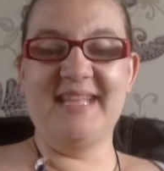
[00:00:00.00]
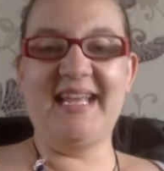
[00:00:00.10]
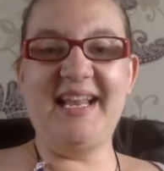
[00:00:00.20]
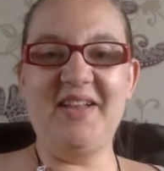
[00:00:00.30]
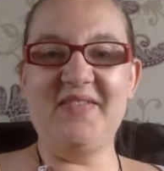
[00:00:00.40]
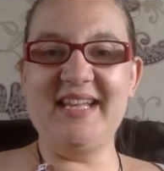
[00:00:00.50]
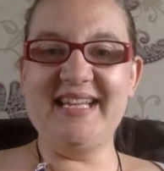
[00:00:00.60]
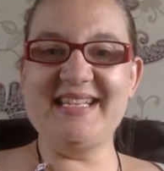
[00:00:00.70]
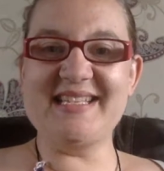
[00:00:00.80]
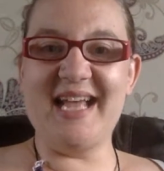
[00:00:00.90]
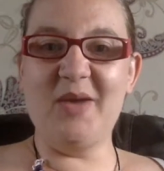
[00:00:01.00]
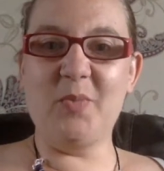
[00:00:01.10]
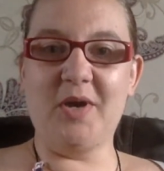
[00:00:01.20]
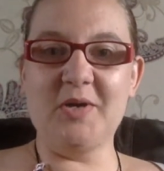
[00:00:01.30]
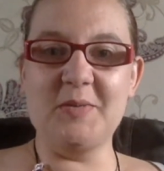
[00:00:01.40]
Hey lovelies, and
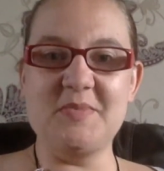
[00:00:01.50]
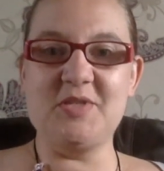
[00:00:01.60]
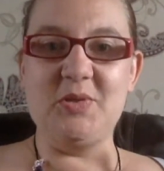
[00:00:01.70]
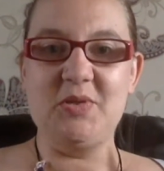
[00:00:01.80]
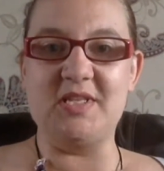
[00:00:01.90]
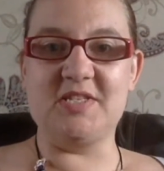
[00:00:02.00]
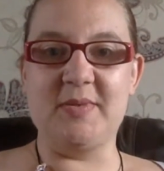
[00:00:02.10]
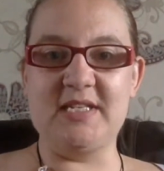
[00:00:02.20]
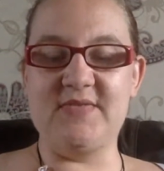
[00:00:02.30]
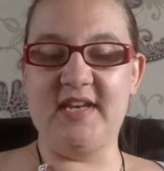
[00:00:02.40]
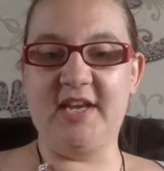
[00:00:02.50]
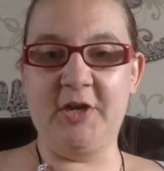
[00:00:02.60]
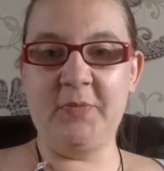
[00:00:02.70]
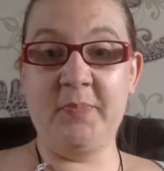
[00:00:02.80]
welcome to this week's video.